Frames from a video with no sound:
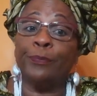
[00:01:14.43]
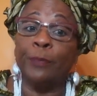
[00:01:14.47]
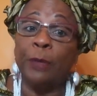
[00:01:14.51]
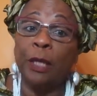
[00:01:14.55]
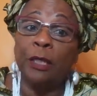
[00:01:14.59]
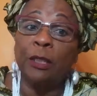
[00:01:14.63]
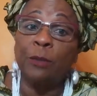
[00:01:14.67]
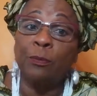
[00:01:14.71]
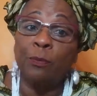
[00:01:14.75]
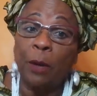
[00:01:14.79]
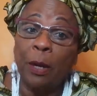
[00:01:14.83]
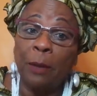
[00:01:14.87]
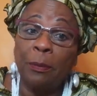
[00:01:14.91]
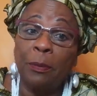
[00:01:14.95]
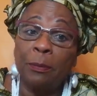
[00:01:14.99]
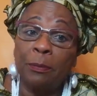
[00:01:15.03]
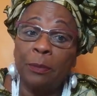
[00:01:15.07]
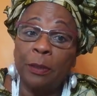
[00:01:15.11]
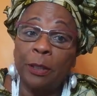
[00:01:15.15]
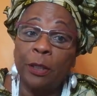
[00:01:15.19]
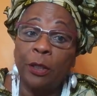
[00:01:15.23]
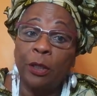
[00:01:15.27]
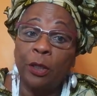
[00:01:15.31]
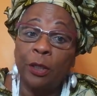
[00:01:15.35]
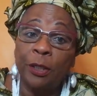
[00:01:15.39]
it's
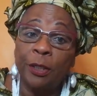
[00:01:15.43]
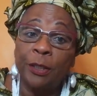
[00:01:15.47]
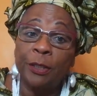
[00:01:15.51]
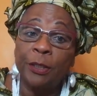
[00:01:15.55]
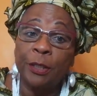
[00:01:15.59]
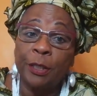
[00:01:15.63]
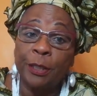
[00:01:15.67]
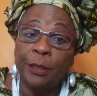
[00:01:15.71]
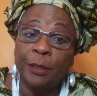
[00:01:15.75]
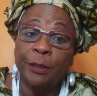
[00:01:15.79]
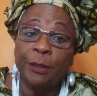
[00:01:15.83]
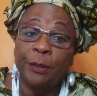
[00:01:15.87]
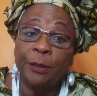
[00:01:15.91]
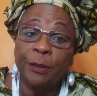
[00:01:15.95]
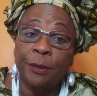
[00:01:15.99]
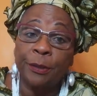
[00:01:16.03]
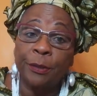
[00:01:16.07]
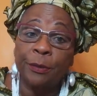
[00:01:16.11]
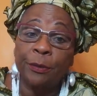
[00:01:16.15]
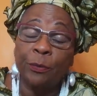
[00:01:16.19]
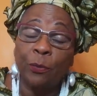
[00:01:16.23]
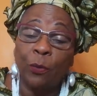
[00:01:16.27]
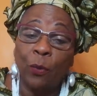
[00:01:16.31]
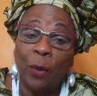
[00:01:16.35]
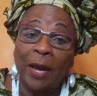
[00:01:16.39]
probably
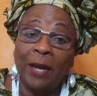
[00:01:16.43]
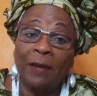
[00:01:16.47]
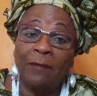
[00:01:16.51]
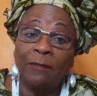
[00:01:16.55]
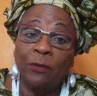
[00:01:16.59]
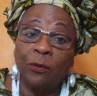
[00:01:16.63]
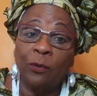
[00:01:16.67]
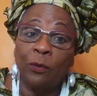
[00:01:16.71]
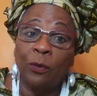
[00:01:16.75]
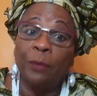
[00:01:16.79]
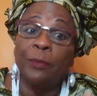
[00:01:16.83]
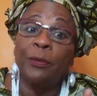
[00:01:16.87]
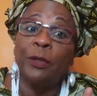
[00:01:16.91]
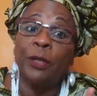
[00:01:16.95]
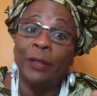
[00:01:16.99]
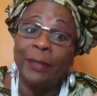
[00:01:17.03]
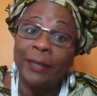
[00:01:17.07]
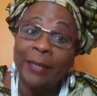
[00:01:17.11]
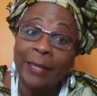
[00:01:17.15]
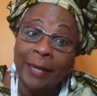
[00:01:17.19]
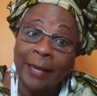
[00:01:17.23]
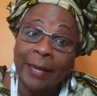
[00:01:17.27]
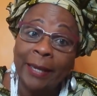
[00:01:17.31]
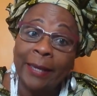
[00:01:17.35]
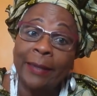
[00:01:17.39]
his wife told him, you
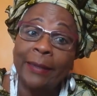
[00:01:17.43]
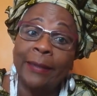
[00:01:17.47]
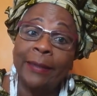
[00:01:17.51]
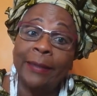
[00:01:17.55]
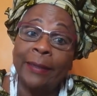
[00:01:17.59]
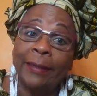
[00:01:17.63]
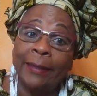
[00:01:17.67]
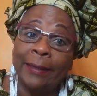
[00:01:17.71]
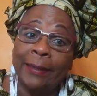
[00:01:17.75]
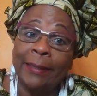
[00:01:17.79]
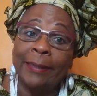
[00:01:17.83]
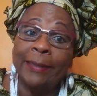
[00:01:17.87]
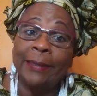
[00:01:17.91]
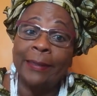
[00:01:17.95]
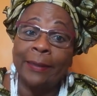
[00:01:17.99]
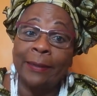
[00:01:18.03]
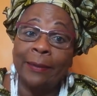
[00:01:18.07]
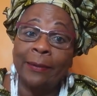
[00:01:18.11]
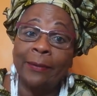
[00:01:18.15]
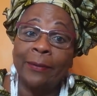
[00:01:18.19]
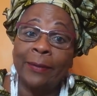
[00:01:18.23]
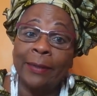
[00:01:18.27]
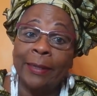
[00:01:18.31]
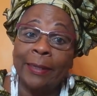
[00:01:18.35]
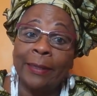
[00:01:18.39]
think you need to
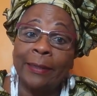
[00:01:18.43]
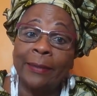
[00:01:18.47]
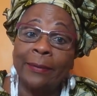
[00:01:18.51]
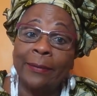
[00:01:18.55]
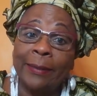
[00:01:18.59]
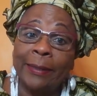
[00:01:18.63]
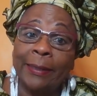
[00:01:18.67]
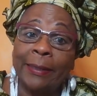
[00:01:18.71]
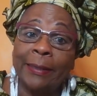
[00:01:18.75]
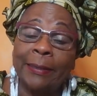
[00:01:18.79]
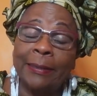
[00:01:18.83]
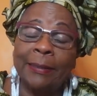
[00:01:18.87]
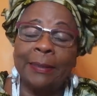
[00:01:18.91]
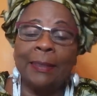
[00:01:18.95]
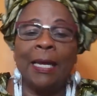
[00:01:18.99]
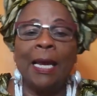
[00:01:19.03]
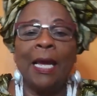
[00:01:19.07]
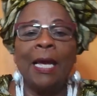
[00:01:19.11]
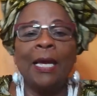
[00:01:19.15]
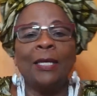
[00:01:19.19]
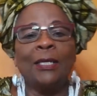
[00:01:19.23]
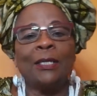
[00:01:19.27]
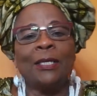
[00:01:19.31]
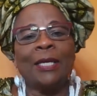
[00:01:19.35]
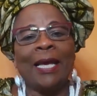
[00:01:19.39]
go get a reading.
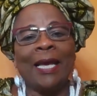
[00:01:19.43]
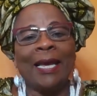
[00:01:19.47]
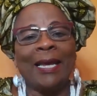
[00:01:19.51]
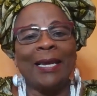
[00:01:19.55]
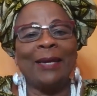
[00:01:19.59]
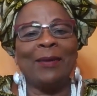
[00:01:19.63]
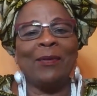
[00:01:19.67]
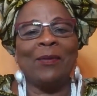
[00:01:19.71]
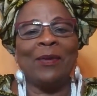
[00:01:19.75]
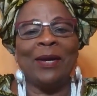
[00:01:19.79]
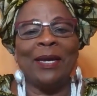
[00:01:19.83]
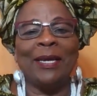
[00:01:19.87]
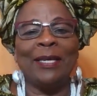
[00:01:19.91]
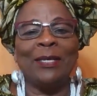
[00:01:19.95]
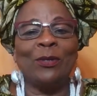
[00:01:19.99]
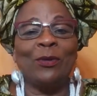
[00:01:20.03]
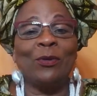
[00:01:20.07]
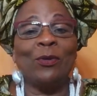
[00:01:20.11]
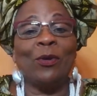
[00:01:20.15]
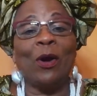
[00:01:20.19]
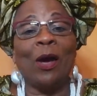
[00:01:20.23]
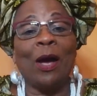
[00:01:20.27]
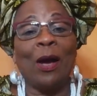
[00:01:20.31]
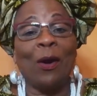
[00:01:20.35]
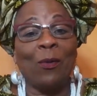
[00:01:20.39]
So anyway, you
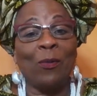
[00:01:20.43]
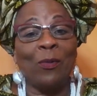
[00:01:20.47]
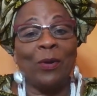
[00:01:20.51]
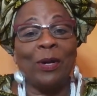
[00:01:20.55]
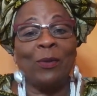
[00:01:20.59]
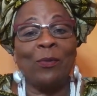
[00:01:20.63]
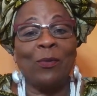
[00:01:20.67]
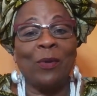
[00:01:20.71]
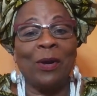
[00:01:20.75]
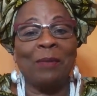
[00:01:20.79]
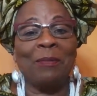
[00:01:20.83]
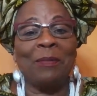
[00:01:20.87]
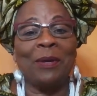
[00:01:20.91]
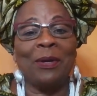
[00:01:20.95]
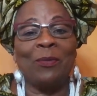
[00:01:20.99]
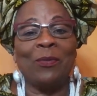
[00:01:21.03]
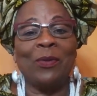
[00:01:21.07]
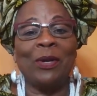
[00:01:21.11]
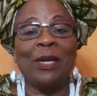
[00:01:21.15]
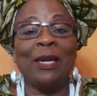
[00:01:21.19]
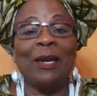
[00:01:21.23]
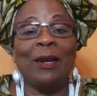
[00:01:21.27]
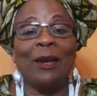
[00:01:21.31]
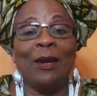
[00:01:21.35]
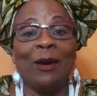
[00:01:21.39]
know how we women,
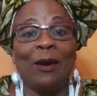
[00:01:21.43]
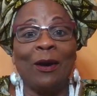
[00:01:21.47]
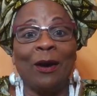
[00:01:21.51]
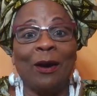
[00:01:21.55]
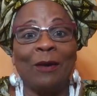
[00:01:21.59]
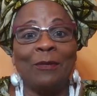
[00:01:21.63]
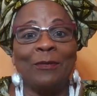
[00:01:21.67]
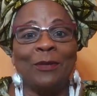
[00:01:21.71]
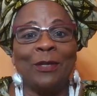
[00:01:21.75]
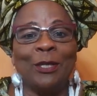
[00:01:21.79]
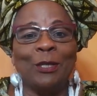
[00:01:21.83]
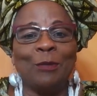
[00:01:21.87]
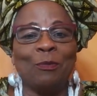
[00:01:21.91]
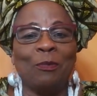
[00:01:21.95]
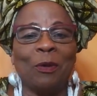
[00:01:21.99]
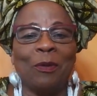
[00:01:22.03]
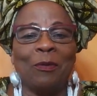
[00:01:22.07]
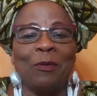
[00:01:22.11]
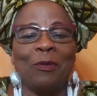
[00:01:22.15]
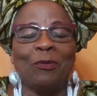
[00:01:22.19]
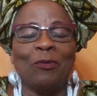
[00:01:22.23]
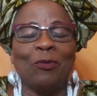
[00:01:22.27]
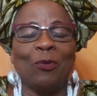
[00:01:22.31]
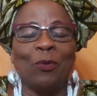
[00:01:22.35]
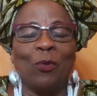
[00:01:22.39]
we love the
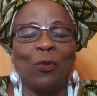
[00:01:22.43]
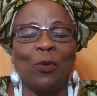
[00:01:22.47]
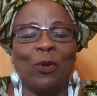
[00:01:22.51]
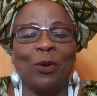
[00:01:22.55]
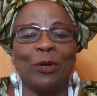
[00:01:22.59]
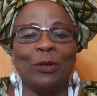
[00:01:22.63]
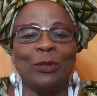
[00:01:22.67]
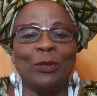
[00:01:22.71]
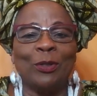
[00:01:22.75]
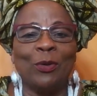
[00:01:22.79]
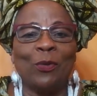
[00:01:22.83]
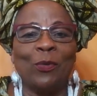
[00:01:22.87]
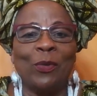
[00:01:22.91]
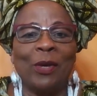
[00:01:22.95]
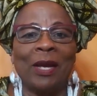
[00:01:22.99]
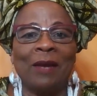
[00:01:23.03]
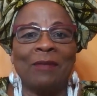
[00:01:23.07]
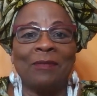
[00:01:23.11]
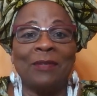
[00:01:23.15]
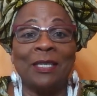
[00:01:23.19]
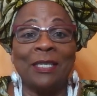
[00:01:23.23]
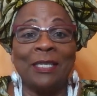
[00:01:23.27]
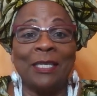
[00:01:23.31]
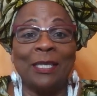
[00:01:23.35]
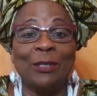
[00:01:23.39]
spiritual world. So we
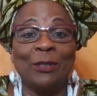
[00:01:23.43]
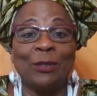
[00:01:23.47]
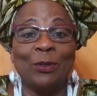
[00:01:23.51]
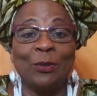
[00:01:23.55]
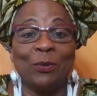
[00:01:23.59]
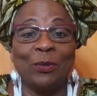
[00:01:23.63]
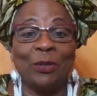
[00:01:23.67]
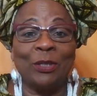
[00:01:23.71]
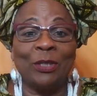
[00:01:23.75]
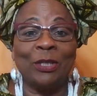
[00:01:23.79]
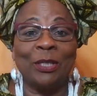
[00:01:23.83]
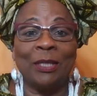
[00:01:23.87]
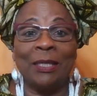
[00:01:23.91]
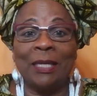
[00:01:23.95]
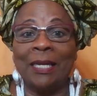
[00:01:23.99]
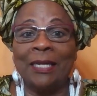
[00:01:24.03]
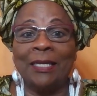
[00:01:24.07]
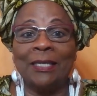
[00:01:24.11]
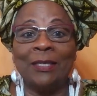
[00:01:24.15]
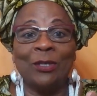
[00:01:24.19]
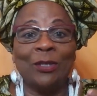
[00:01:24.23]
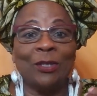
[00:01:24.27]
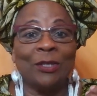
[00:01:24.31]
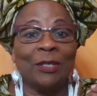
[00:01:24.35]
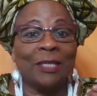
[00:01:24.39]
have this intuition that
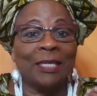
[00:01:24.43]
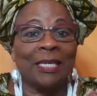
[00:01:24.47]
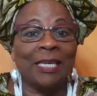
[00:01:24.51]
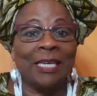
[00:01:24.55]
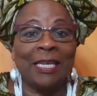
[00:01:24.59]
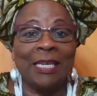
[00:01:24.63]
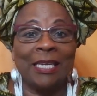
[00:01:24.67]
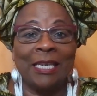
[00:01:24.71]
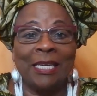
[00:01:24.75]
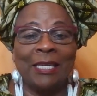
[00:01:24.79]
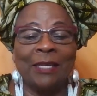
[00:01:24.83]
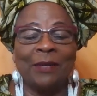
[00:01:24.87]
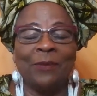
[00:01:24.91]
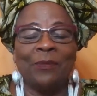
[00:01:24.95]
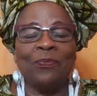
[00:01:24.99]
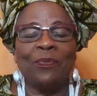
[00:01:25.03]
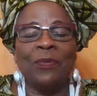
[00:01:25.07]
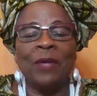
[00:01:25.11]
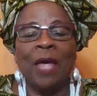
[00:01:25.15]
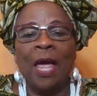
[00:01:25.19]
is just keen.